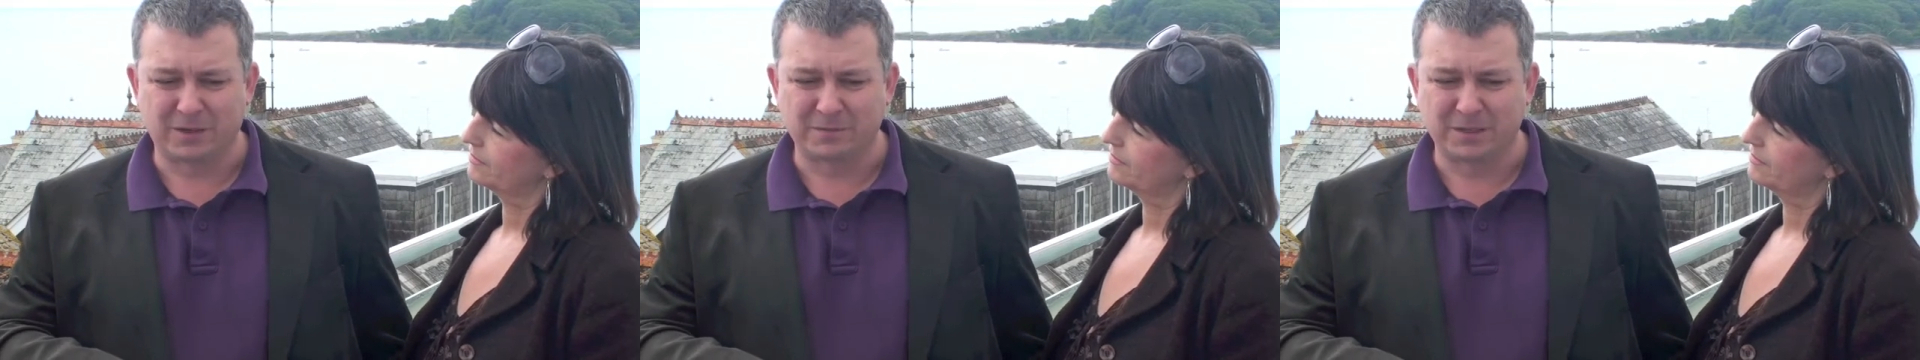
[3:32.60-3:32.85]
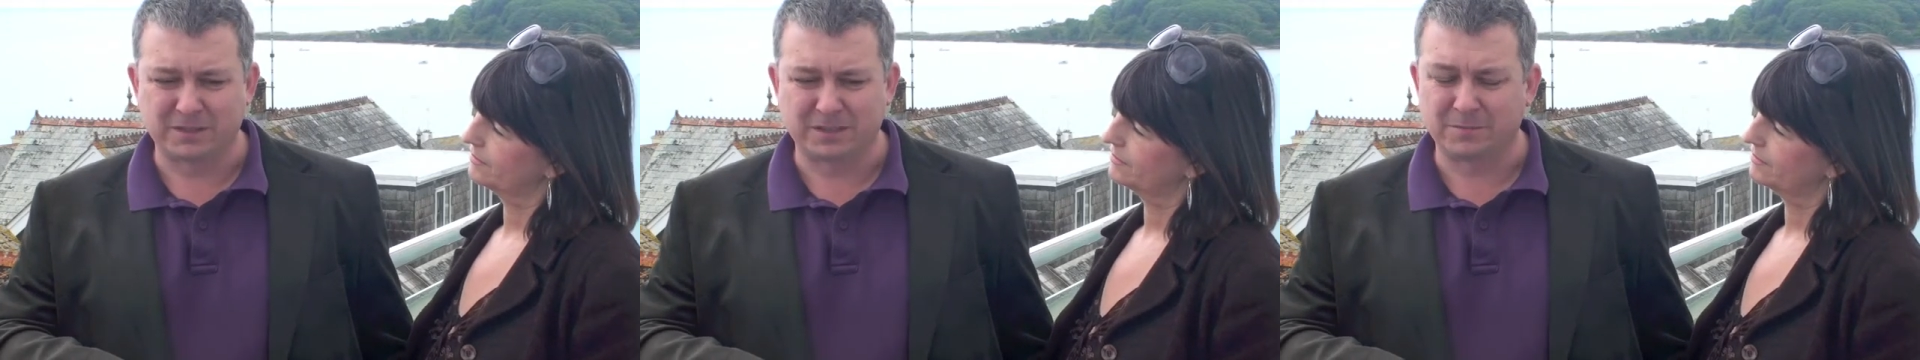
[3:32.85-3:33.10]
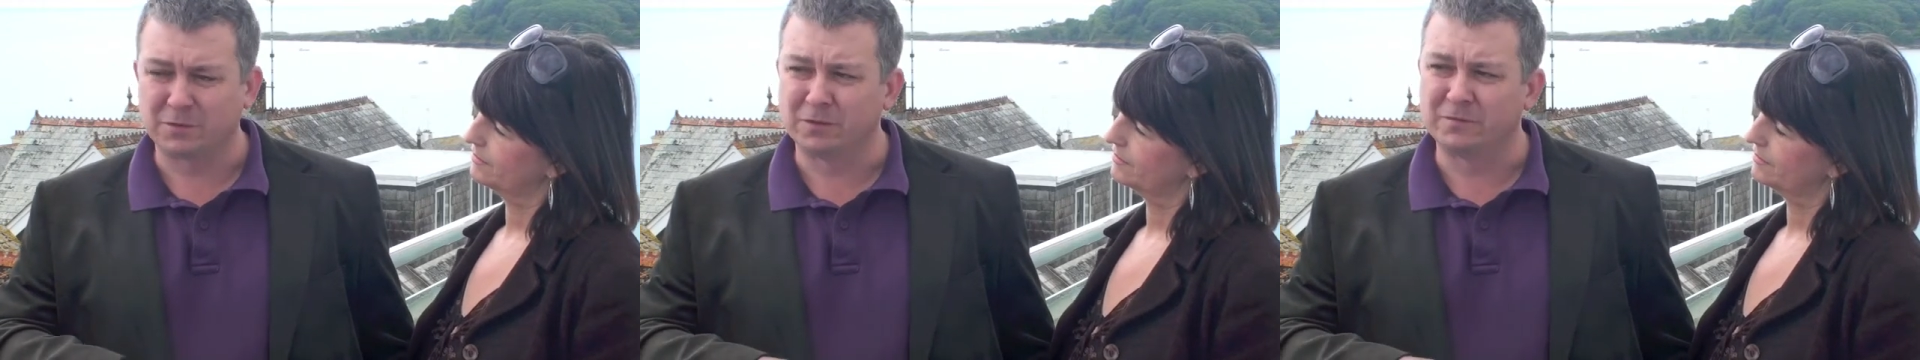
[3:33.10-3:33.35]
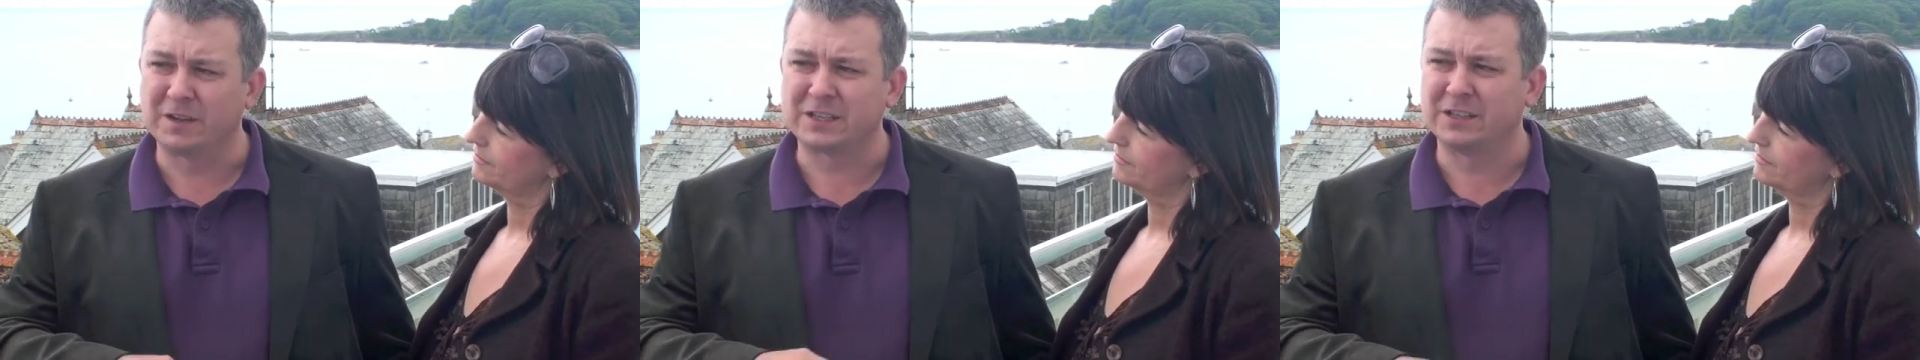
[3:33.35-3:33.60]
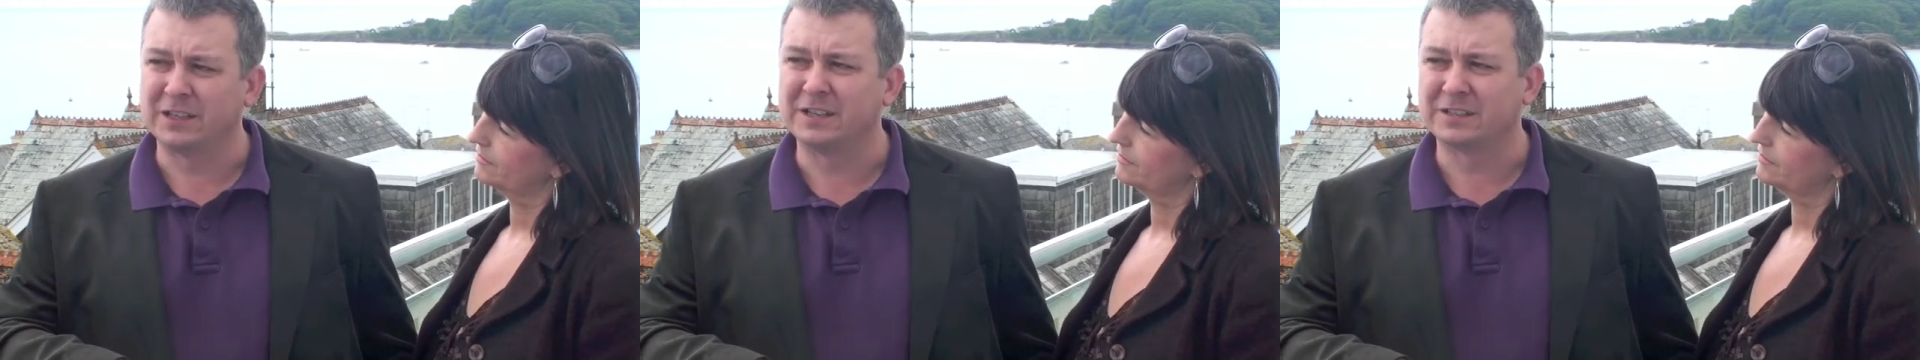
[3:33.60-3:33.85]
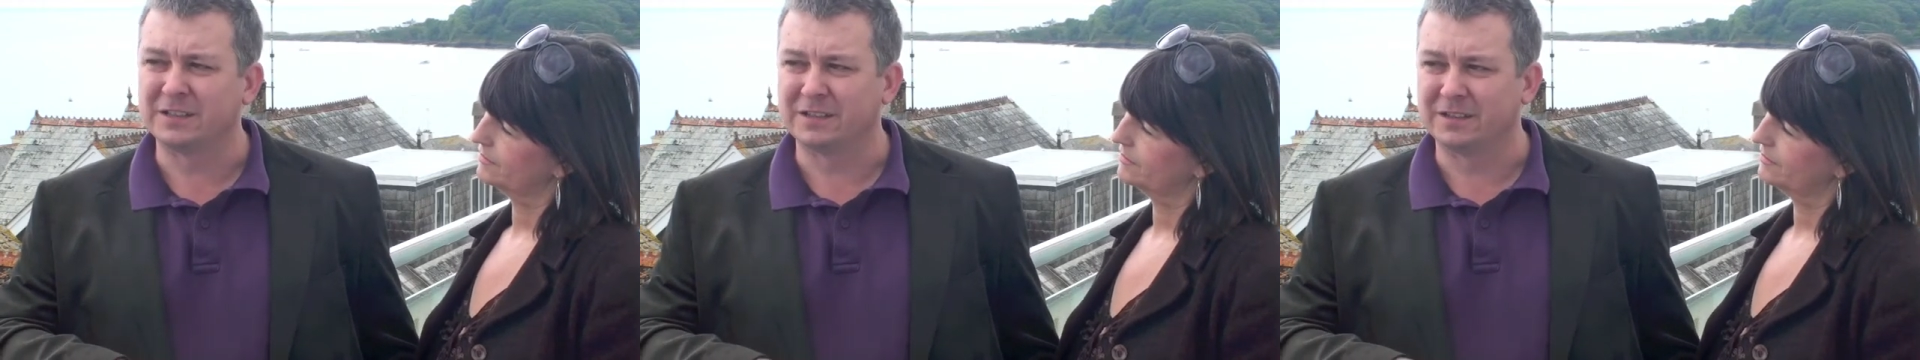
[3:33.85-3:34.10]
Speaker 1: time there's some sort of national
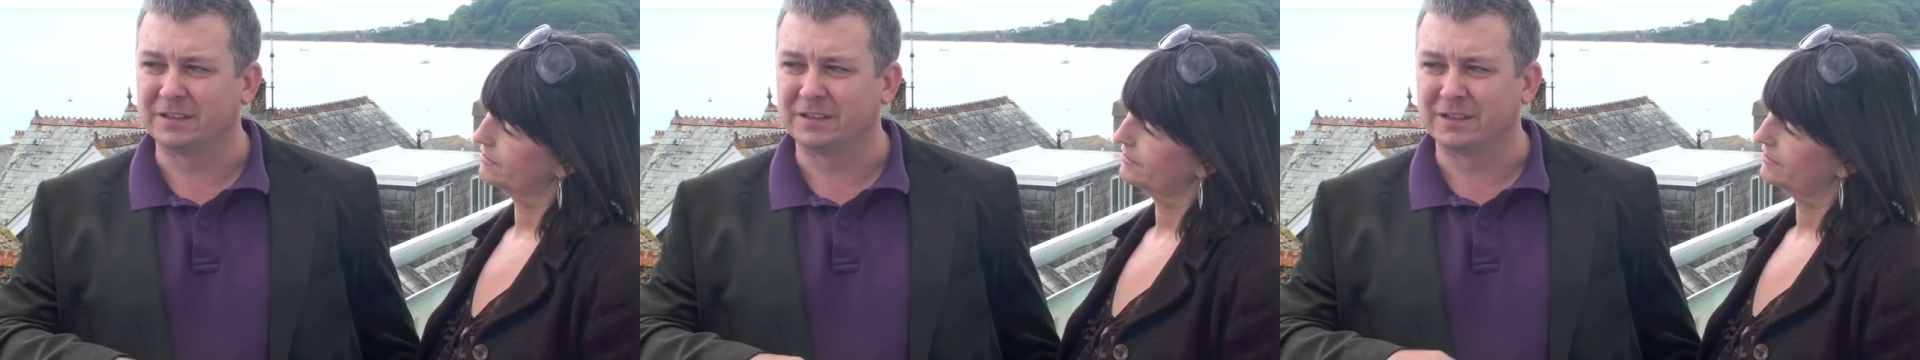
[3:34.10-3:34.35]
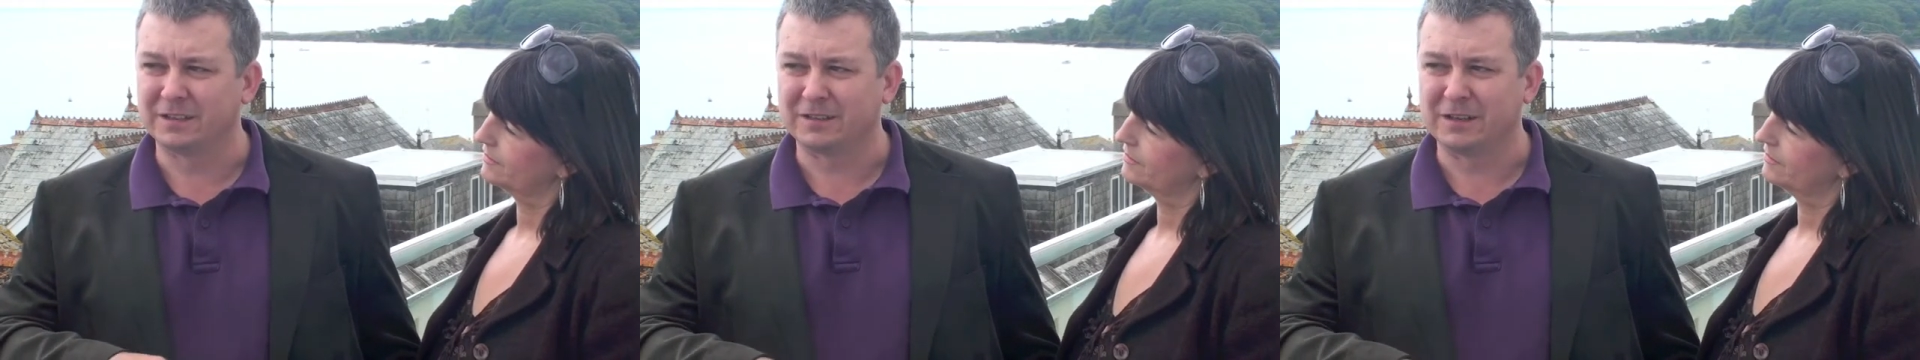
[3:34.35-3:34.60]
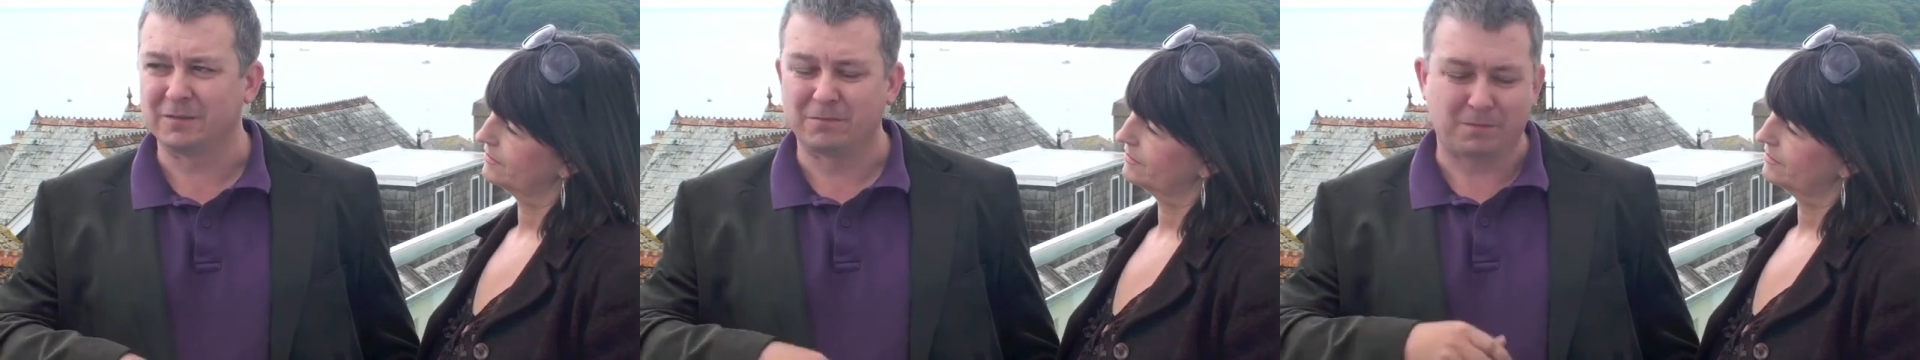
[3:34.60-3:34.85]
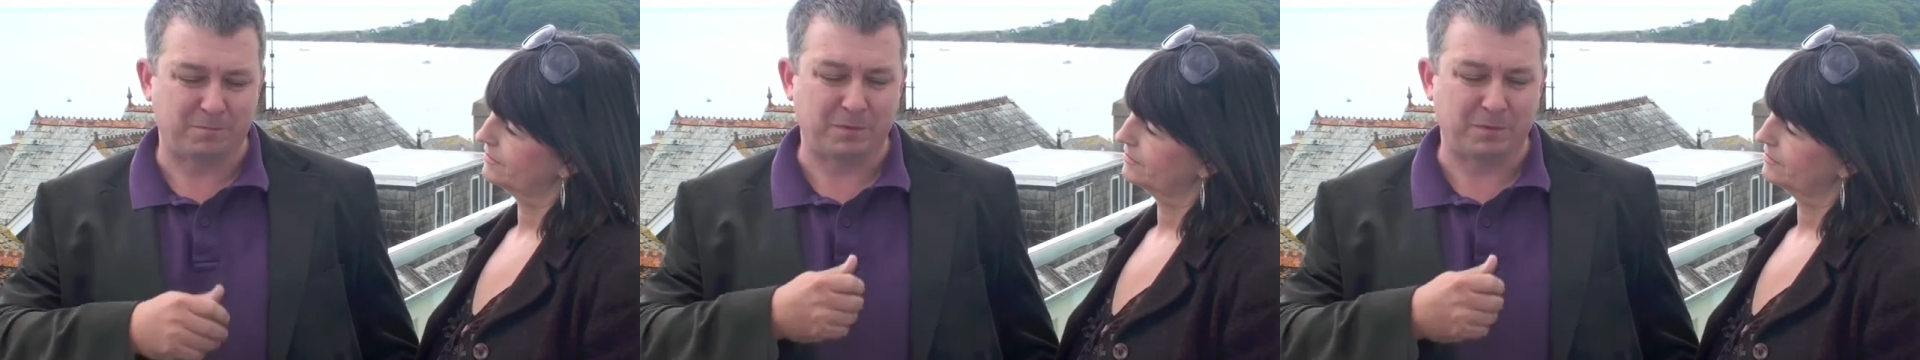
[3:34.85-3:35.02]
incident, that, you know,